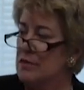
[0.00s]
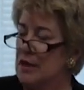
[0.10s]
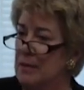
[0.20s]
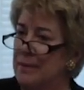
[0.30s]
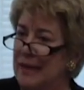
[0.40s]

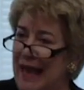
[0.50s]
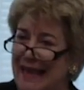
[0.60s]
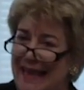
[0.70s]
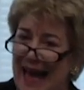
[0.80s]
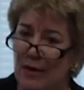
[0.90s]
that
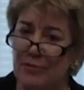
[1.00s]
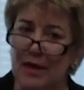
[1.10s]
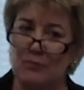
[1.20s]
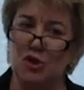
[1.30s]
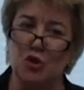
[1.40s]
allow
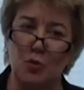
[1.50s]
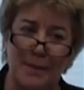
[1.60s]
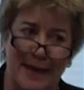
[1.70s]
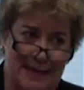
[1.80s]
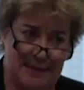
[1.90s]
them to
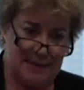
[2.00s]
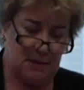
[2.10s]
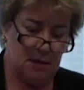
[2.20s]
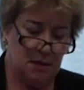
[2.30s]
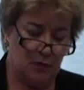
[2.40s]

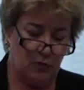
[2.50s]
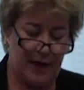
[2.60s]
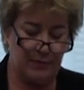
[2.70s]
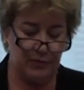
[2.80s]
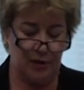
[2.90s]
bend
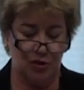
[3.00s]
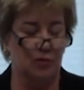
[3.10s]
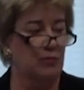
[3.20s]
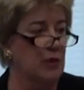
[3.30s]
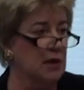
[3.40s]
rather than
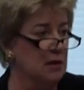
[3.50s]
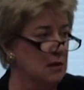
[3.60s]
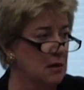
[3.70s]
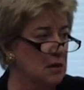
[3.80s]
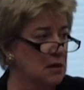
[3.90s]
to break
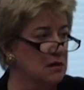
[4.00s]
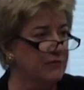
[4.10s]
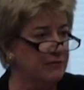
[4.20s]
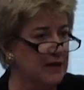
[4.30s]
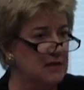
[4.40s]
in the
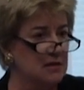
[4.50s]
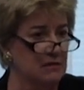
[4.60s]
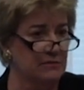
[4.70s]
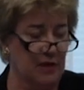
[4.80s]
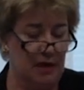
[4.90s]
face
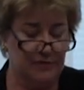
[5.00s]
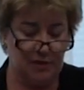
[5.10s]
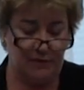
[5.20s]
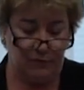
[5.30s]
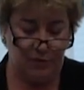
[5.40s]
of life's
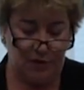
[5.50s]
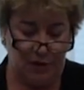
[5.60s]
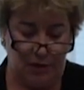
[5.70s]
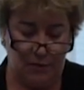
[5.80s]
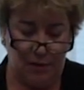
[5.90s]

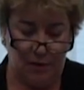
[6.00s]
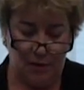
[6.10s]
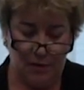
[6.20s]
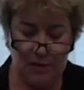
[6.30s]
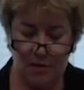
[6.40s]
adversity.
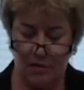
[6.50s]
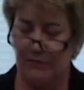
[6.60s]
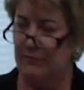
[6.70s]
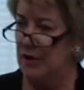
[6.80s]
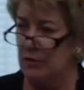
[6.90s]
This is the
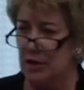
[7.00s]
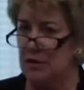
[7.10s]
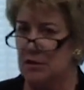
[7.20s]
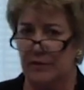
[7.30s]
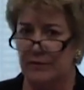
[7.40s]
very
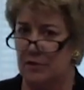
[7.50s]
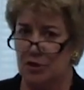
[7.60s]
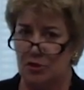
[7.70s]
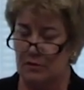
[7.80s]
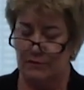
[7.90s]

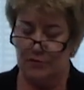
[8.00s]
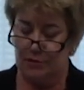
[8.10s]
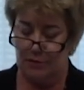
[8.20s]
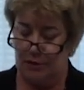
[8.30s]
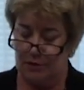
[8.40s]
definition of
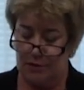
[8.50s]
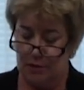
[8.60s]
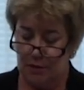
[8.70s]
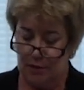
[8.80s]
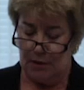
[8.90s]
resilience.
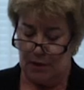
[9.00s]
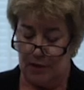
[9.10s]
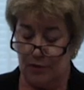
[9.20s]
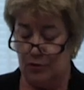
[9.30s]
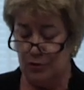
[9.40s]

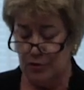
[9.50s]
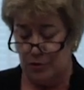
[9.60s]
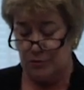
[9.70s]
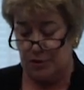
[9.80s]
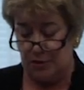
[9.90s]
And the good
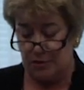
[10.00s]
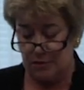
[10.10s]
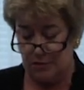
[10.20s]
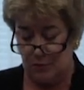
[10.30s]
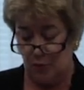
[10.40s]
news
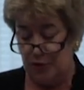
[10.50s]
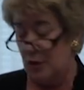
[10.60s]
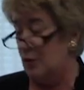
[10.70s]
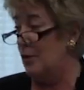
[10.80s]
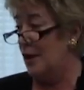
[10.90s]
is we
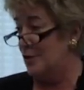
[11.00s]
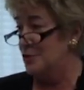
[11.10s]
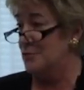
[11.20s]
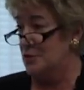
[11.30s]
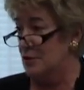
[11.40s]
know how to
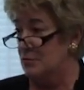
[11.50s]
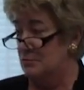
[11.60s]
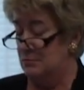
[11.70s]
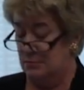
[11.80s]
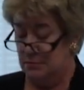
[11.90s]
do so.
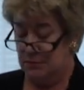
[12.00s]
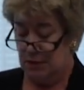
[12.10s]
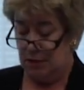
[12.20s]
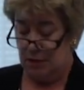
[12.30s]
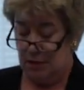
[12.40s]

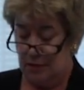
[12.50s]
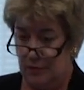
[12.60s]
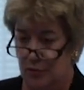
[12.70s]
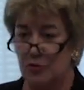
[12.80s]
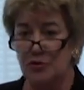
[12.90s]

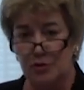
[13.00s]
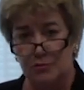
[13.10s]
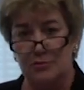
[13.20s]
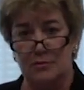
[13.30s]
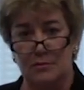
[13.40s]
The good
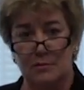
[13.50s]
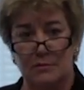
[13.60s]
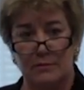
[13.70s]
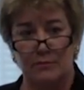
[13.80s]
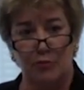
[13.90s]
news,
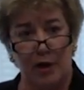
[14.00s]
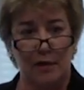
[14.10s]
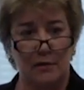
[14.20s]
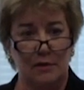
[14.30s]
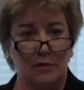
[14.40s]

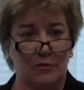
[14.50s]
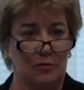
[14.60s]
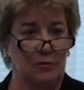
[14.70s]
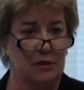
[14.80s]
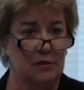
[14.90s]
Brian in
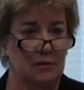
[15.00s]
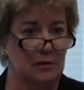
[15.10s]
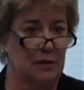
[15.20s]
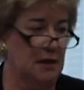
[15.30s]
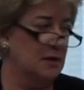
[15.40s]
Illinois,
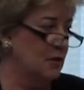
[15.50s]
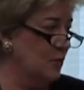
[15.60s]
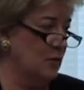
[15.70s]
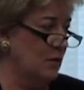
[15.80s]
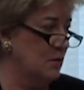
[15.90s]
and here
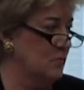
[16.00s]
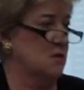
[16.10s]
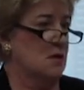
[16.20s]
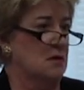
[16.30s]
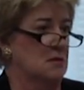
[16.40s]
we are in
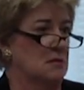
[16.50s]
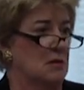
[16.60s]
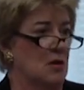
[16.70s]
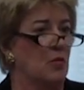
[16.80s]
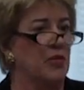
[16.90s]
Wisconsin.
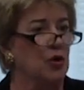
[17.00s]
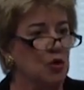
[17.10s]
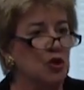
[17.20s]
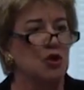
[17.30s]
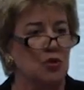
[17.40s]
The
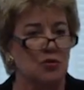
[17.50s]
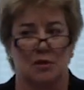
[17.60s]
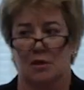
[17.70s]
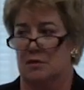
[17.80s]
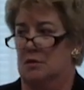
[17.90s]
good news
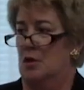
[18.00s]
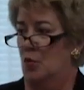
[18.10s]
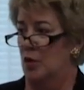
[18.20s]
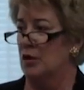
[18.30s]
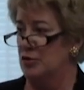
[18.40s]
is
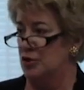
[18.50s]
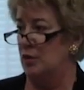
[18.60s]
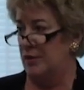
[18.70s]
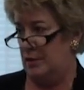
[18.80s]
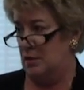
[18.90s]
we are
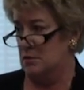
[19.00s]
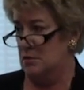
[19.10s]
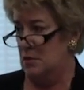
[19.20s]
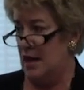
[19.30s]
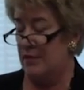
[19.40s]
doing
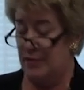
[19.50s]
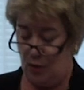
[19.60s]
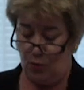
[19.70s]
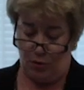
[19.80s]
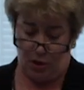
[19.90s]
things, and
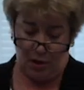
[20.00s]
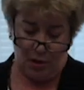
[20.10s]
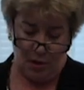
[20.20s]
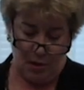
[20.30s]
they work.